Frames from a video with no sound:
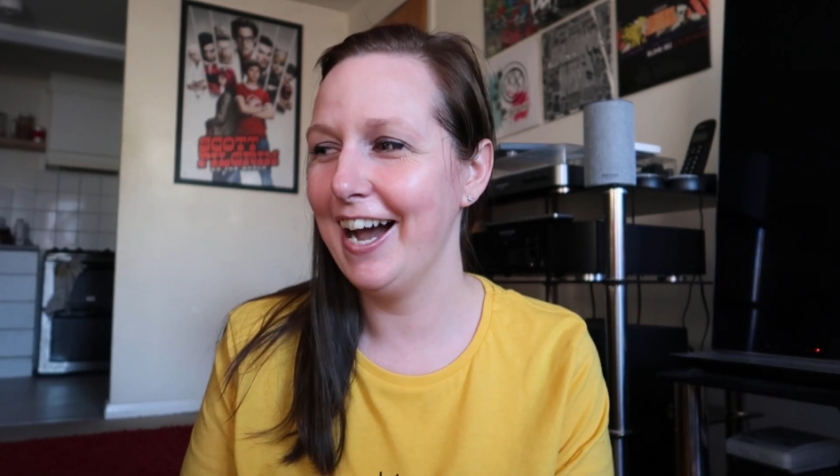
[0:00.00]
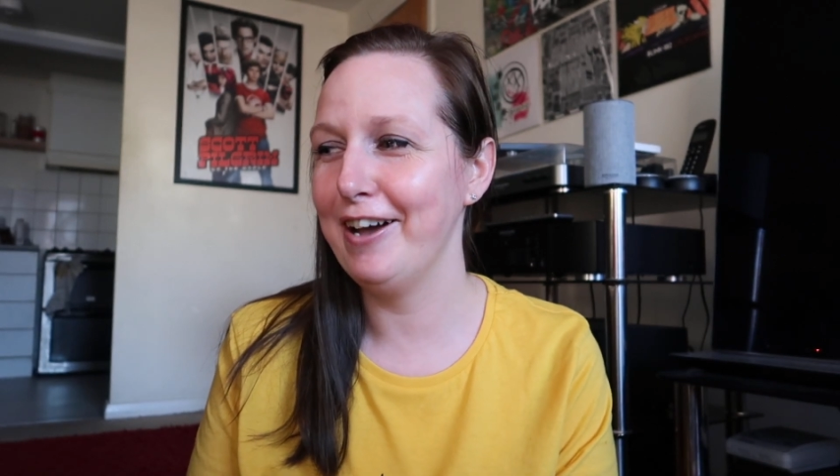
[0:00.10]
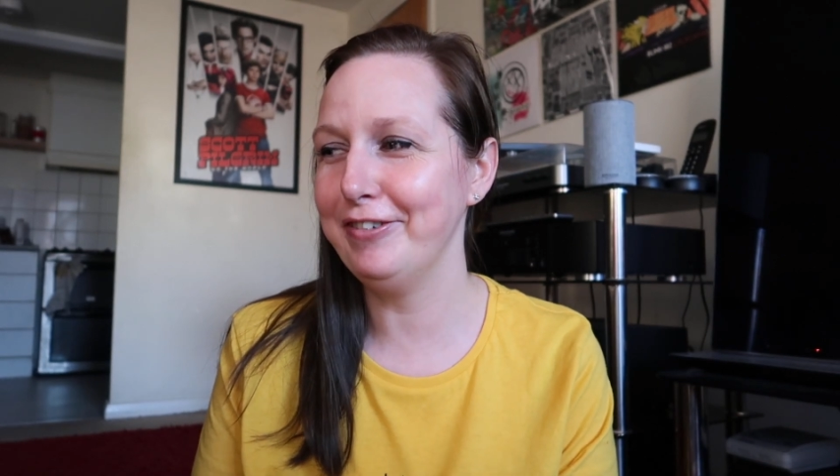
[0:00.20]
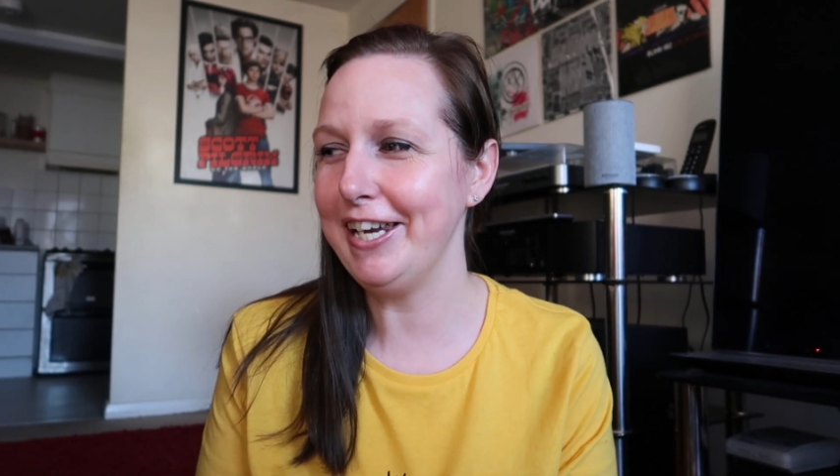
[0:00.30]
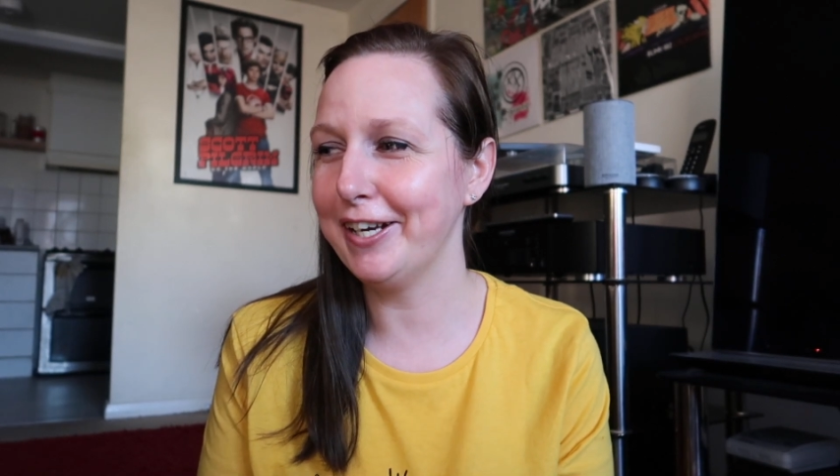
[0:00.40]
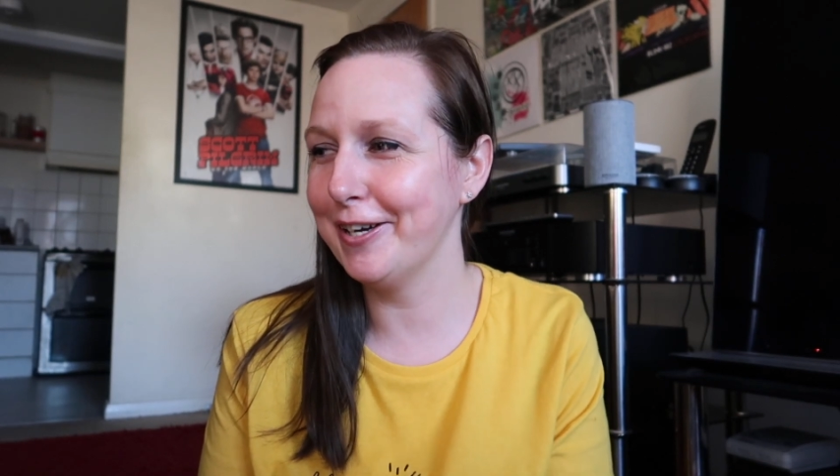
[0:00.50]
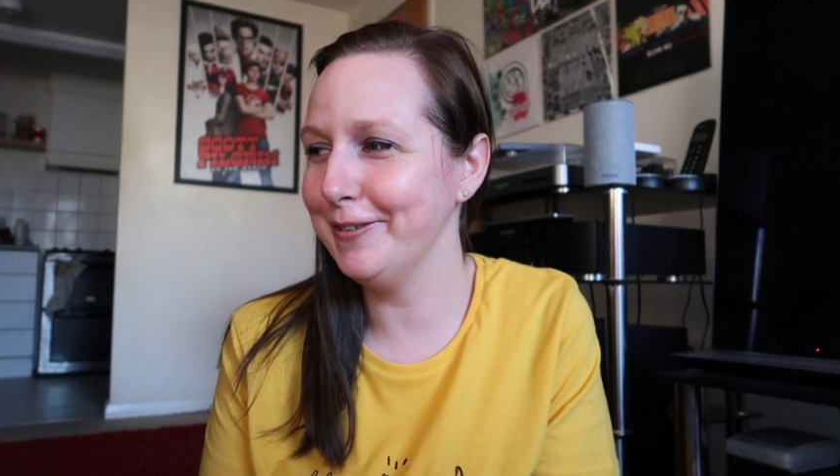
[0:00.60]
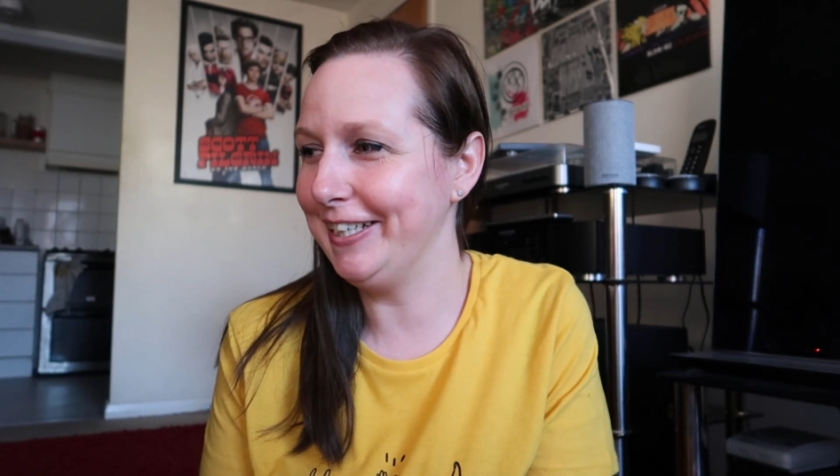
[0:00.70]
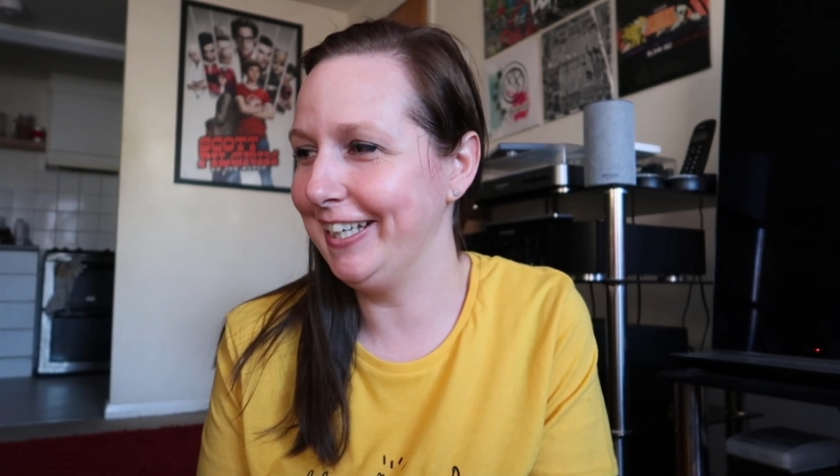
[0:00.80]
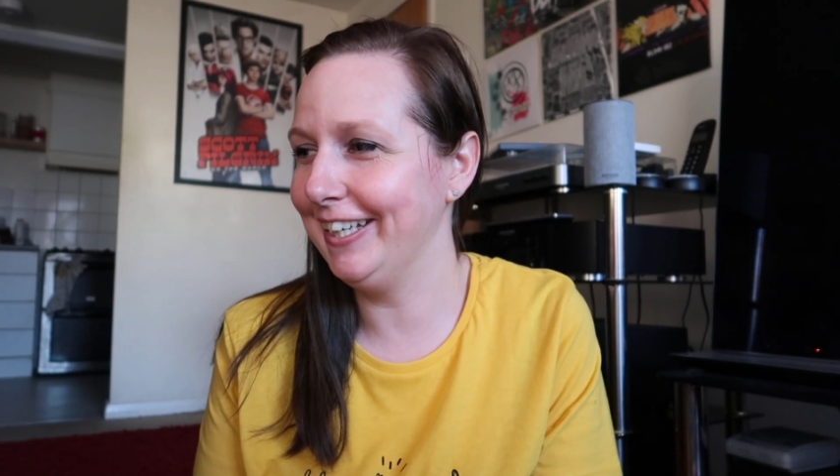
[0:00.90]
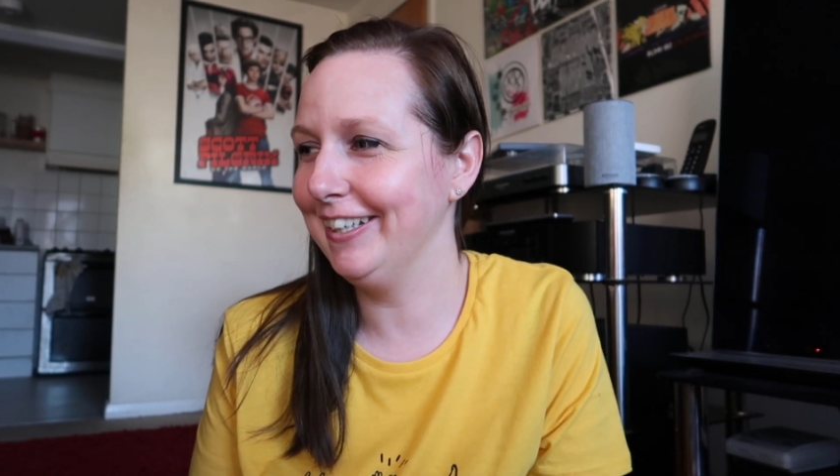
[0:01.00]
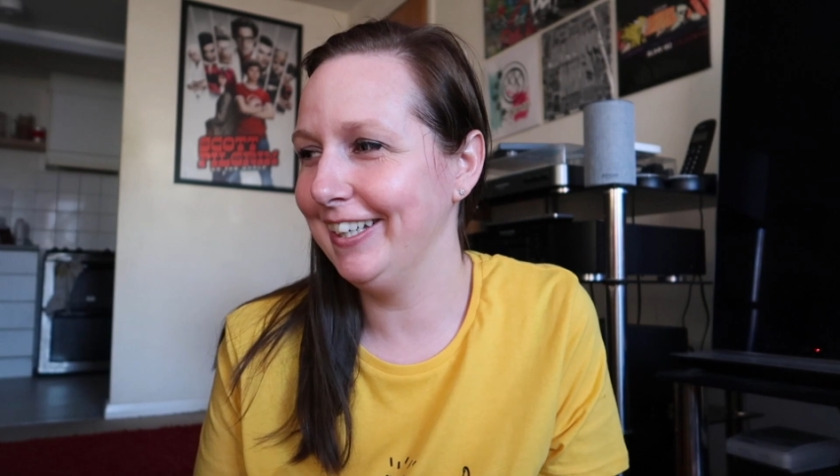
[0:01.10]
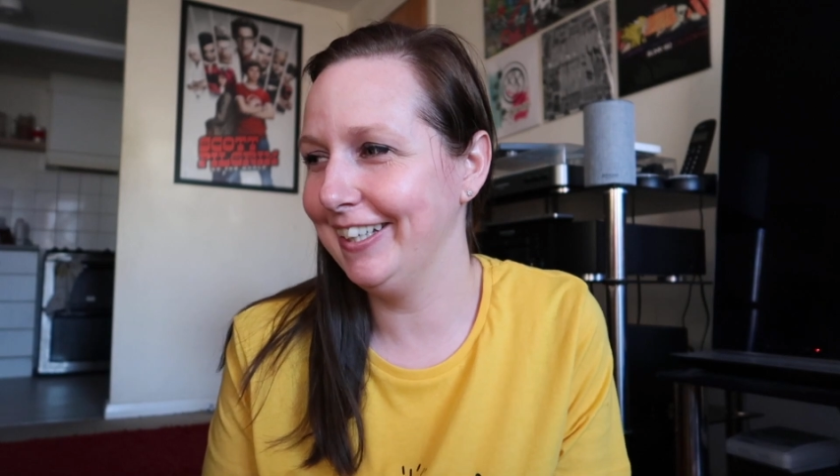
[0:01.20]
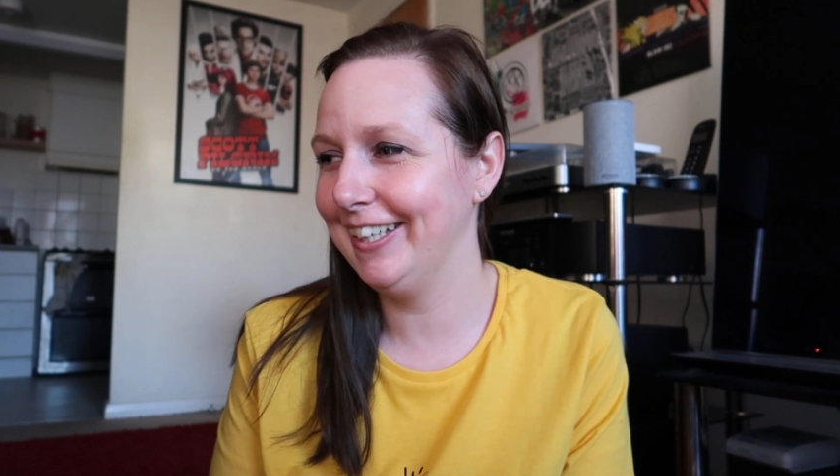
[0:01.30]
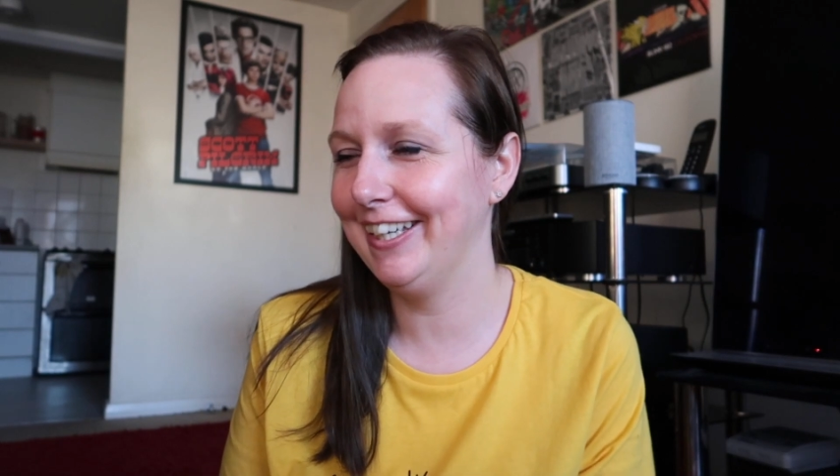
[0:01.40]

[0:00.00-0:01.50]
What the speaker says: I have an echo in here.